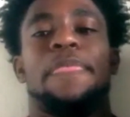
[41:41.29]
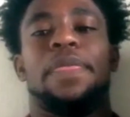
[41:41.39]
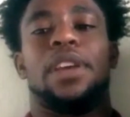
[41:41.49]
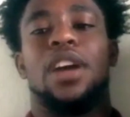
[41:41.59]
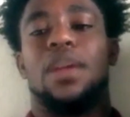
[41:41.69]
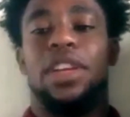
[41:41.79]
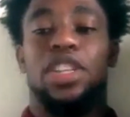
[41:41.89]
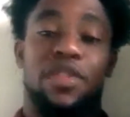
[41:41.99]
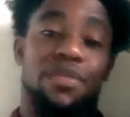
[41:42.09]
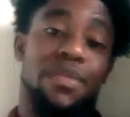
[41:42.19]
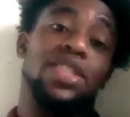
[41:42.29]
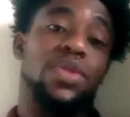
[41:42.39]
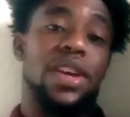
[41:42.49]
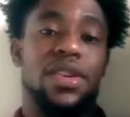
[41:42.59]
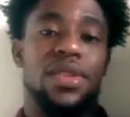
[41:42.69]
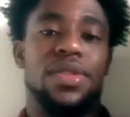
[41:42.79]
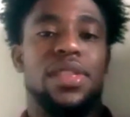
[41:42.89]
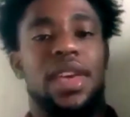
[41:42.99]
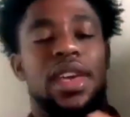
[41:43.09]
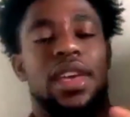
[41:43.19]
the combination of mental health
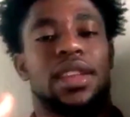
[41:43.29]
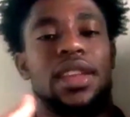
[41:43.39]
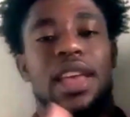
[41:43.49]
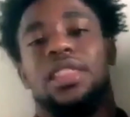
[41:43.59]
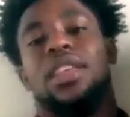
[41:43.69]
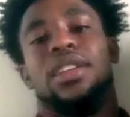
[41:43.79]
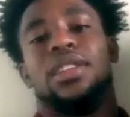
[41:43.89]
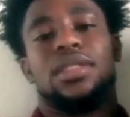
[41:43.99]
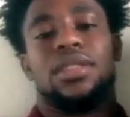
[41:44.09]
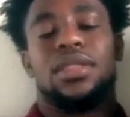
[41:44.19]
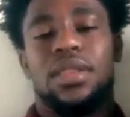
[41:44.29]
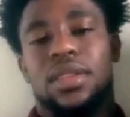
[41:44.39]
and athletics?